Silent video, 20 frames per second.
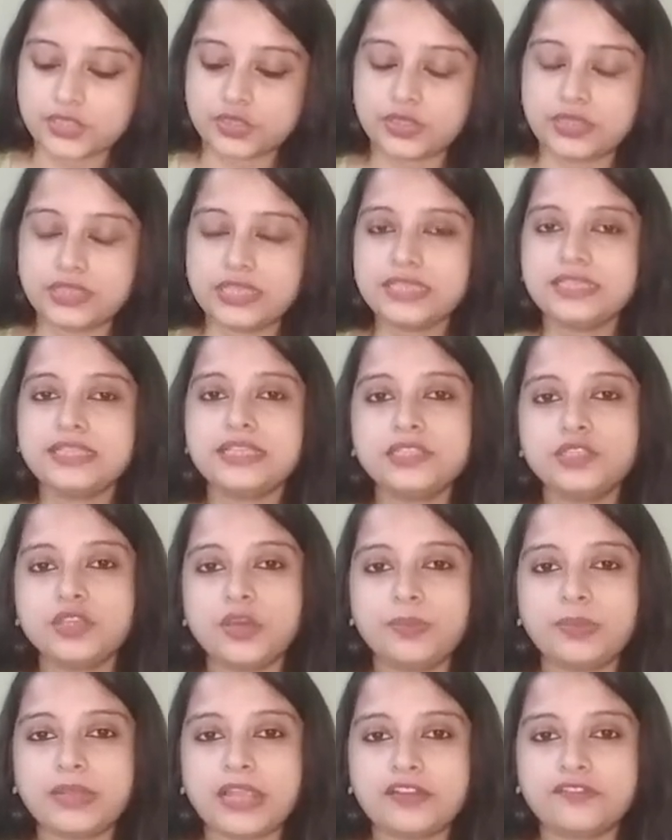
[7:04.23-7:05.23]
So this is
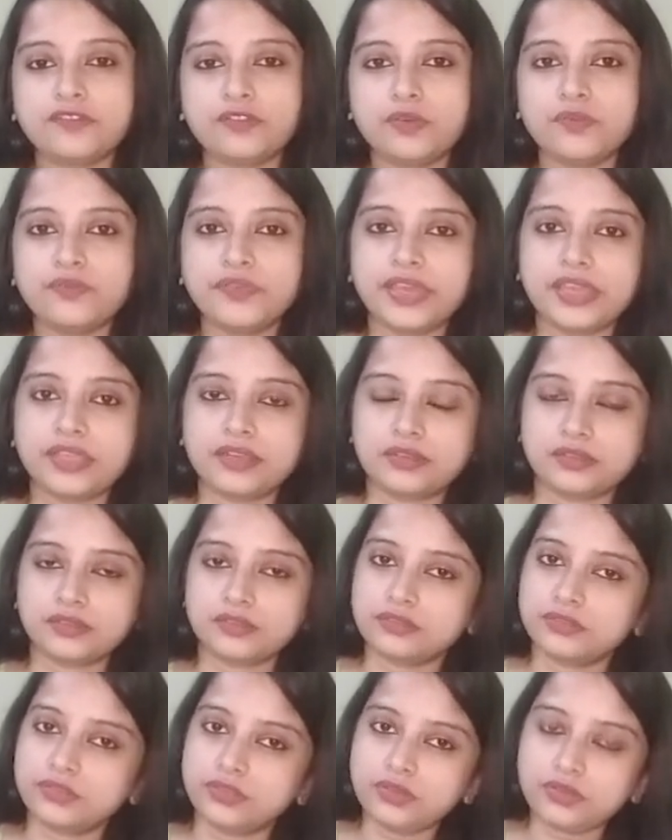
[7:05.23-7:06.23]
your platform
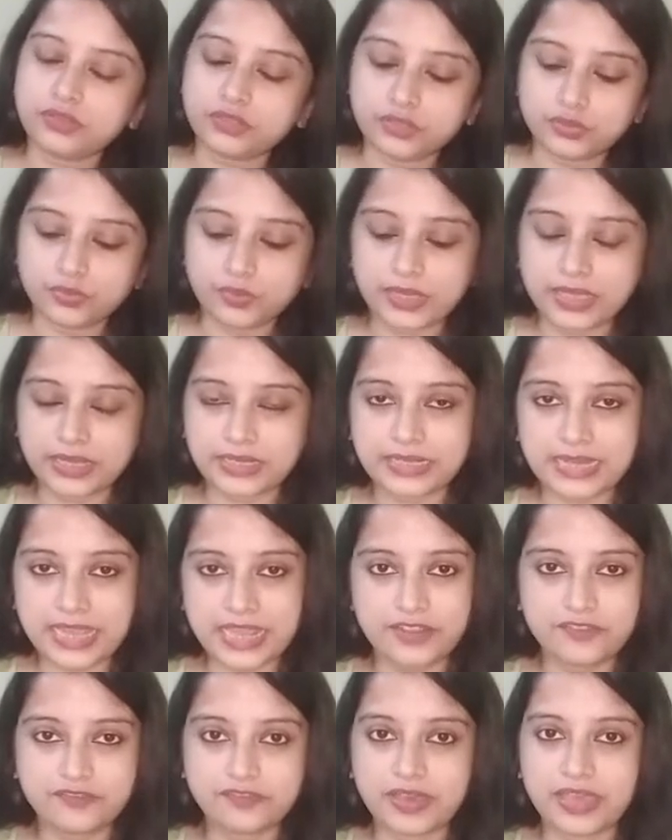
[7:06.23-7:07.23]
where you can
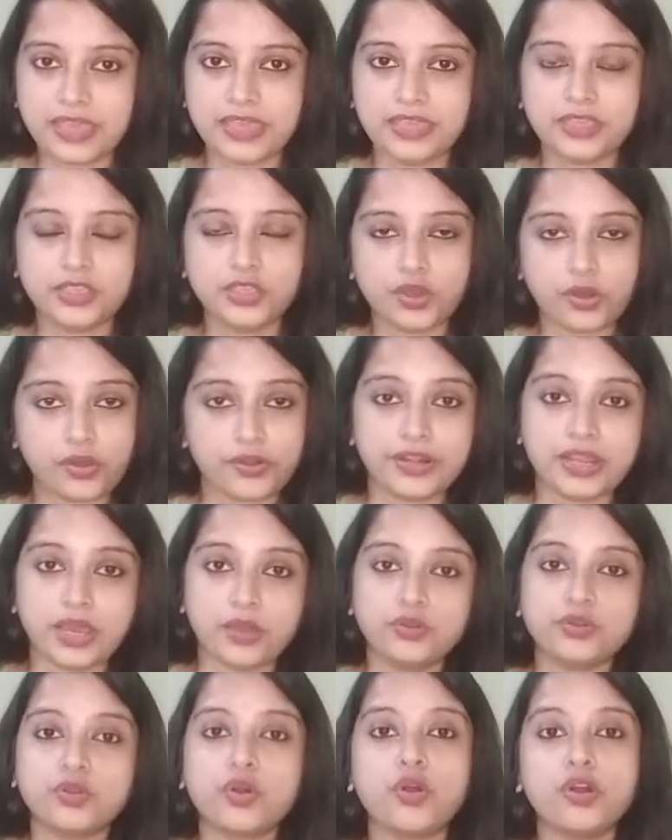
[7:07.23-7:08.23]
clarify your
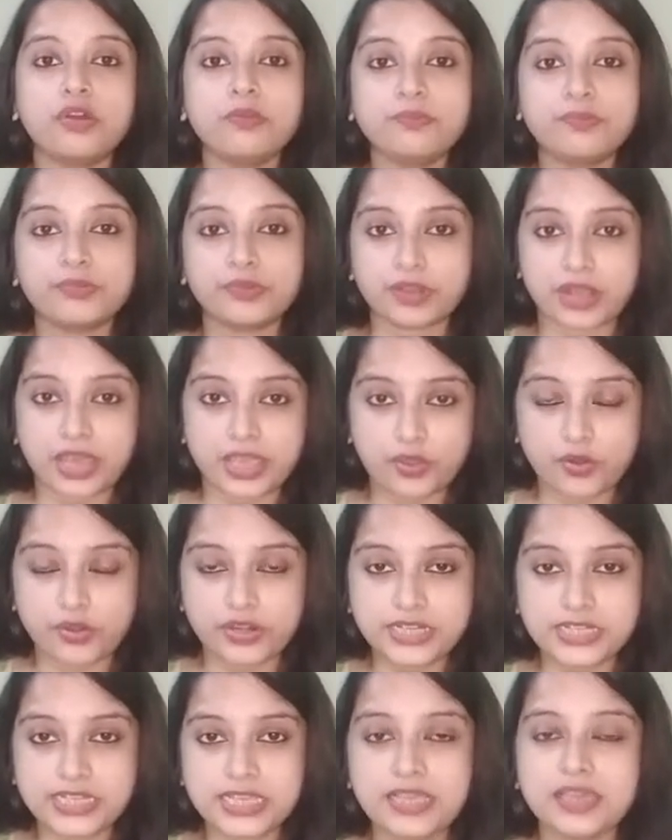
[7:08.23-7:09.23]
doubt on
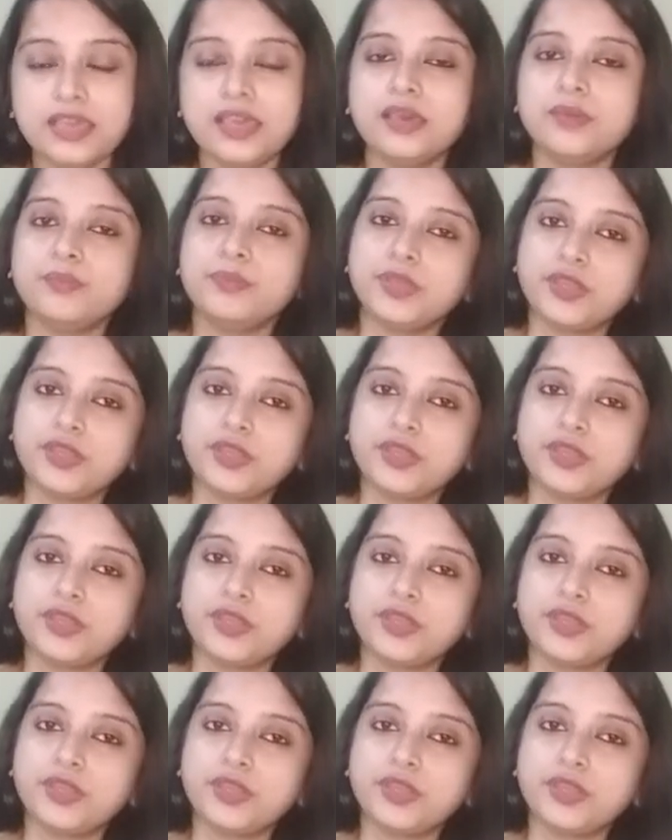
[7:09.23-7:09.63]
priority,